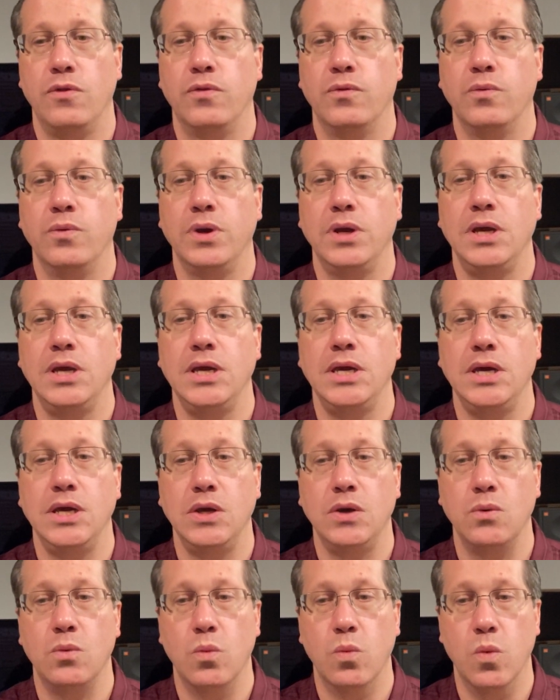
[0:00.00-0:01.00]

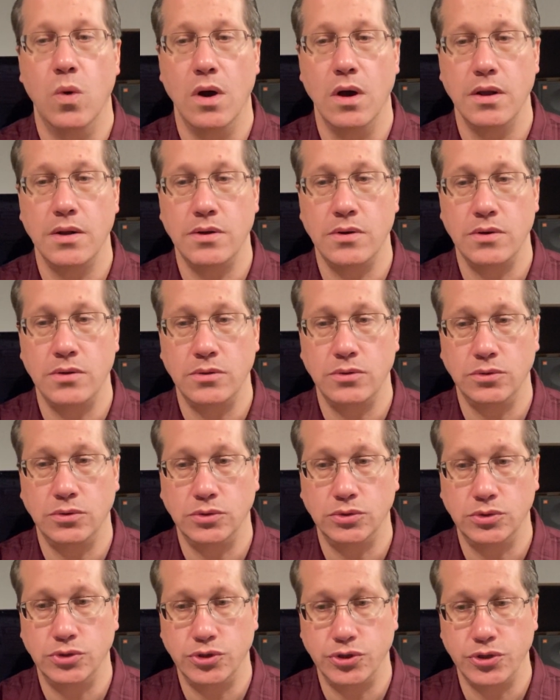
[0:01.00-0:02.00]
3,
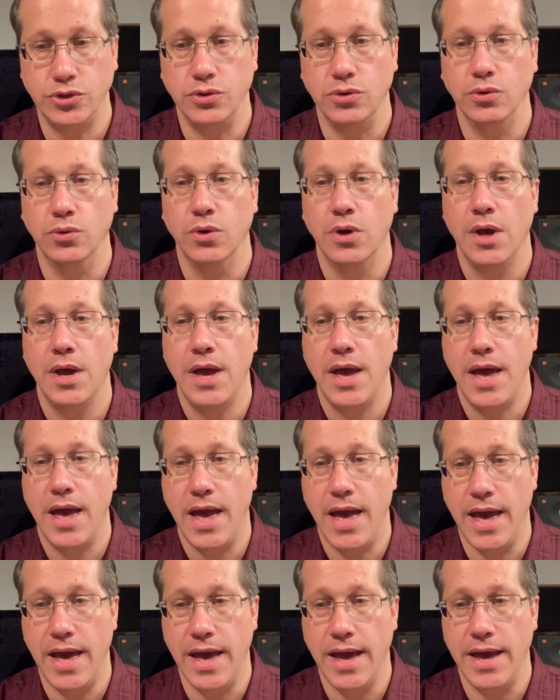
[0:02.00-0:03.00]
1, 2.
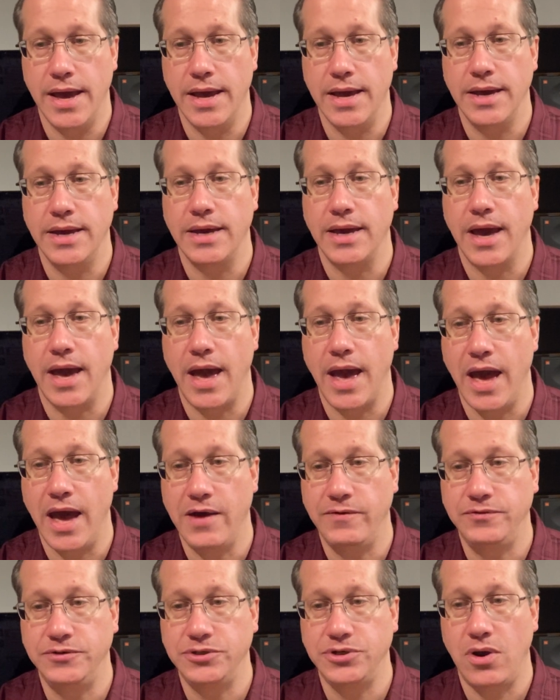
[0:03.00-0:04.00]
A,
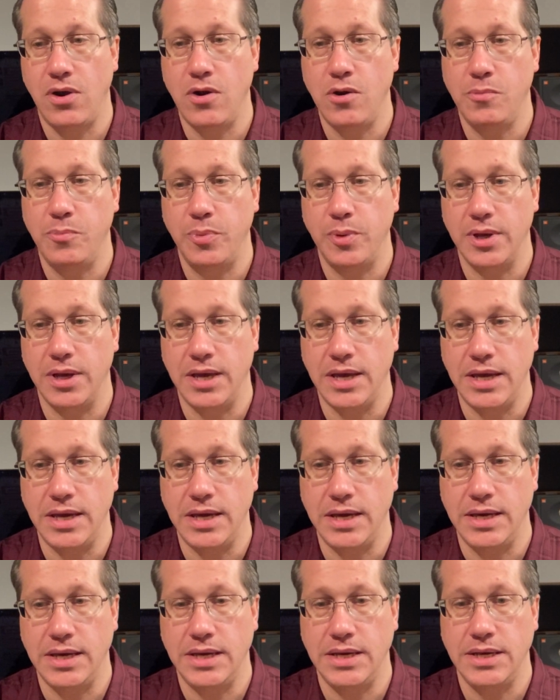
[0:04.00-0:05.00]
F sharp,
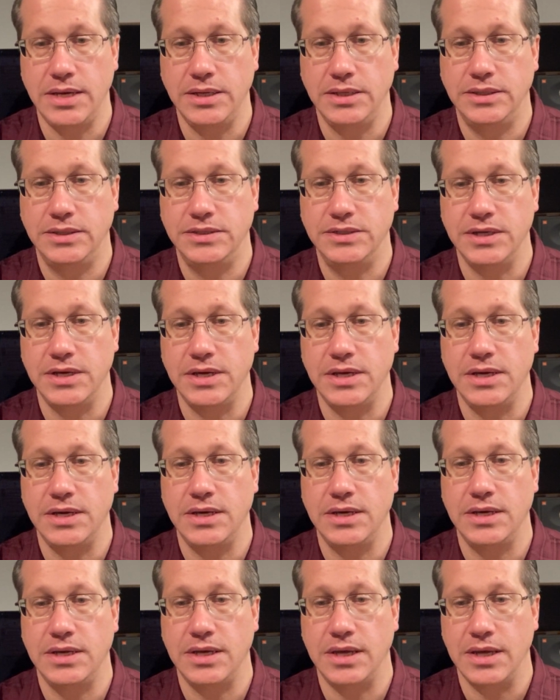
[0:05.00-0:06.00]
E, D,
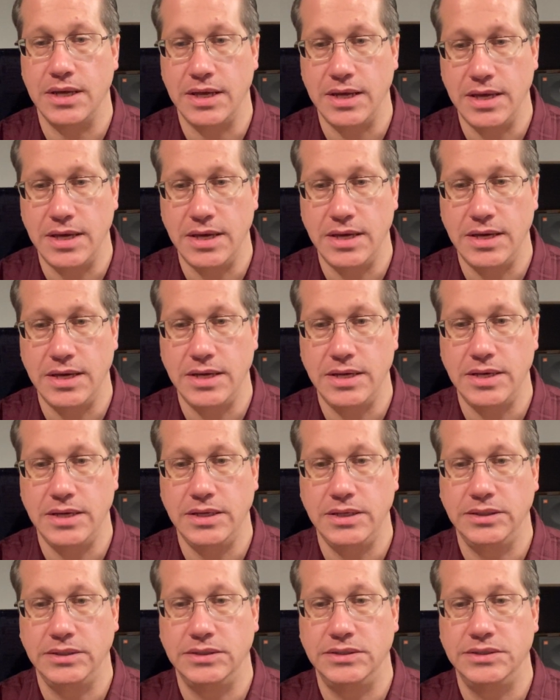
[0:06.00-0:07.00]
E,
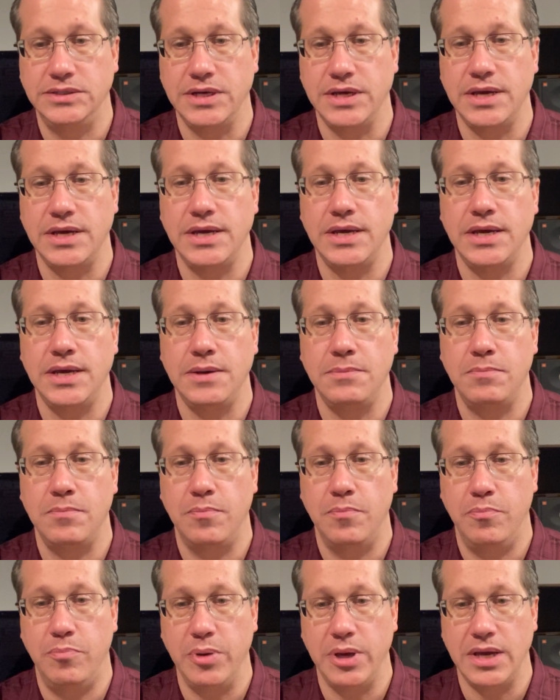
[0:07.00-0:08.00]
D,
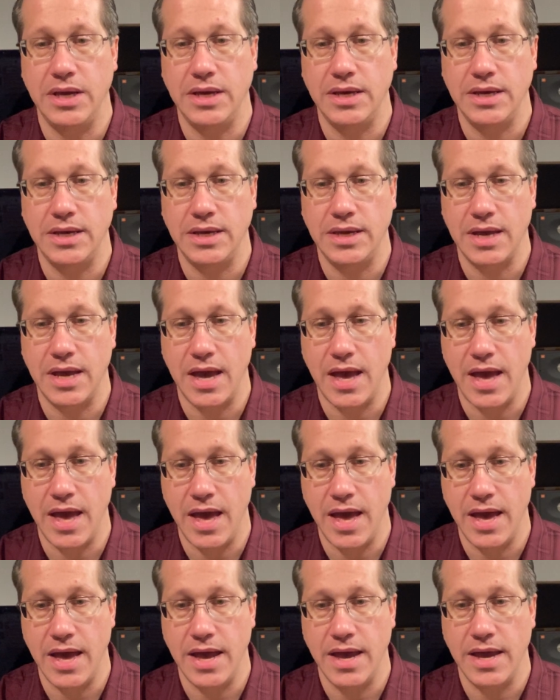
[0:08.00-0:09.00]
B,
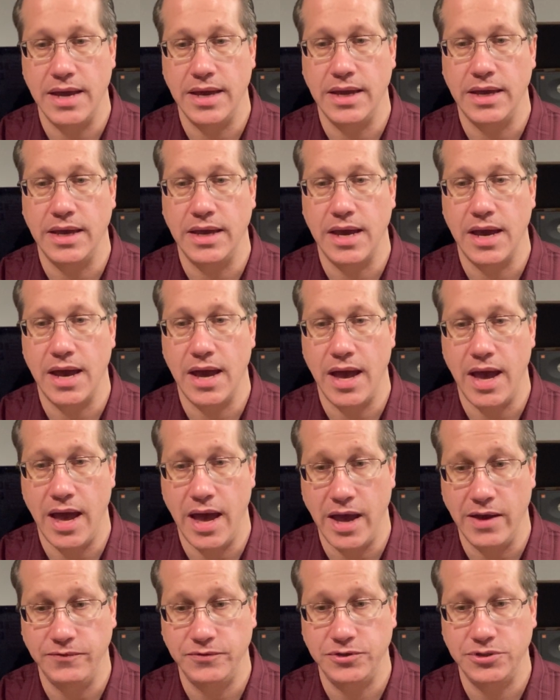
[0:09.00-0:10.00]
A,
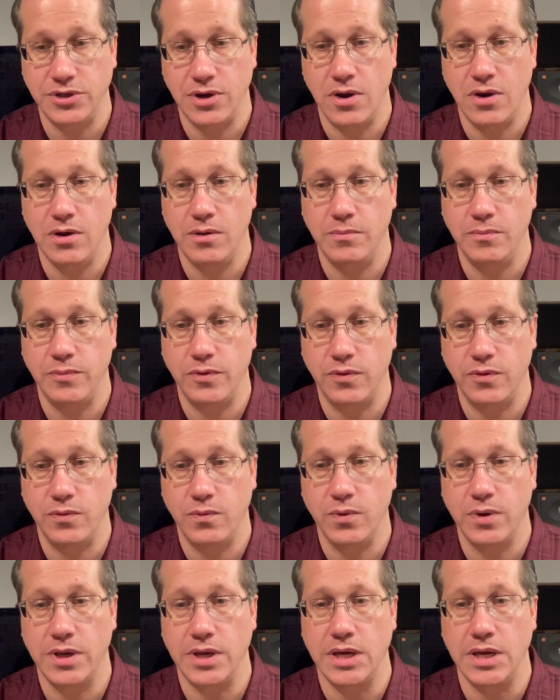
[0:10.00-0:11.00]
F sharp,
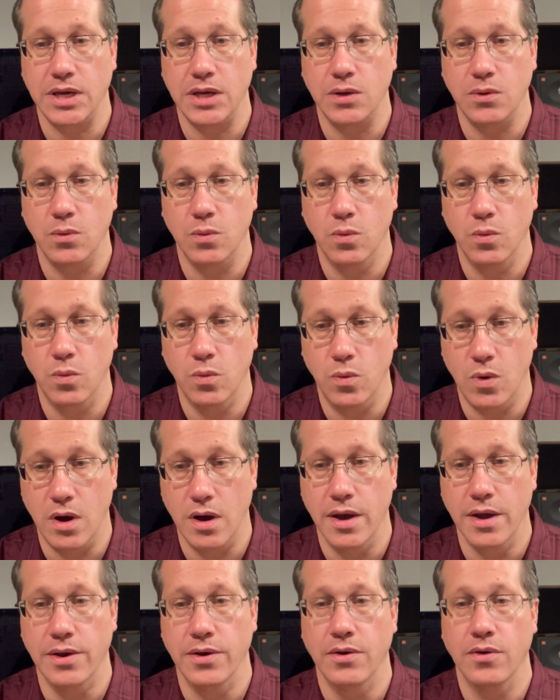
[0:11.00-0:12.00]
3,
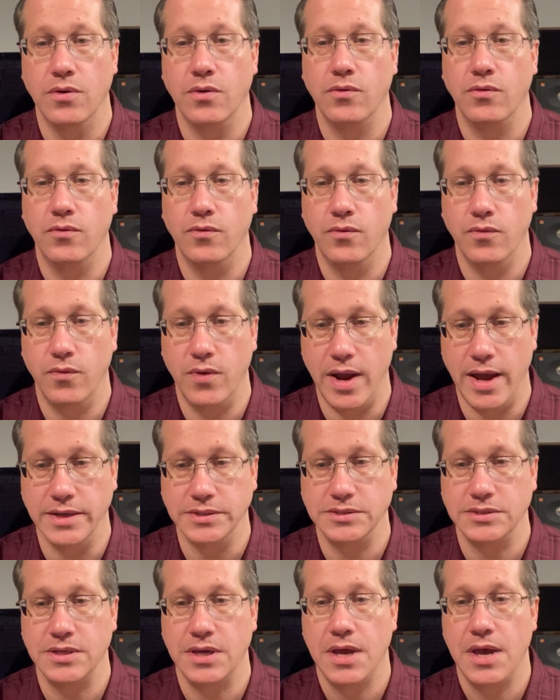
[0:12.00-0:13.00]
1,
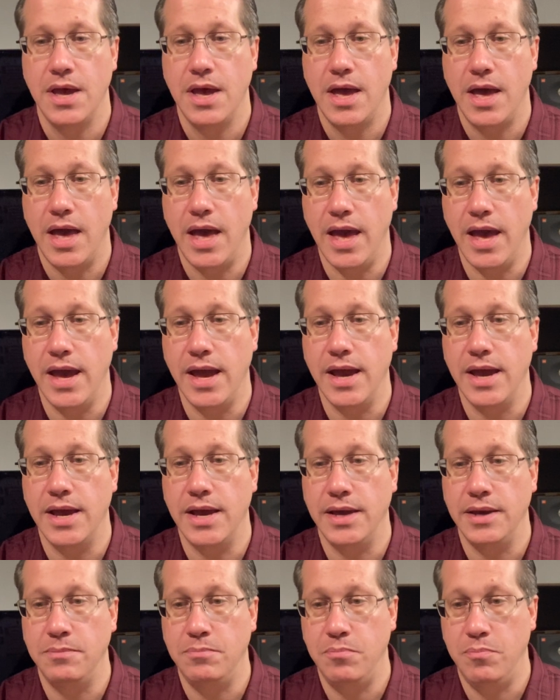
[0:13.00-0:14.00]
rest. A,
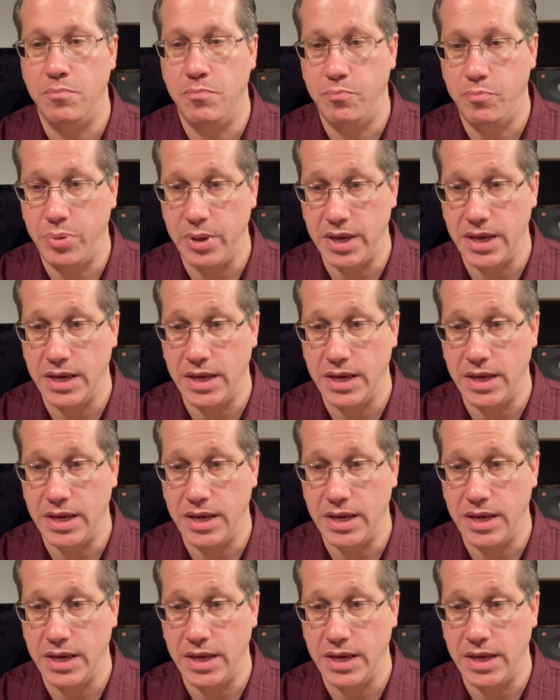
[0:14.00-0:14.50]
B,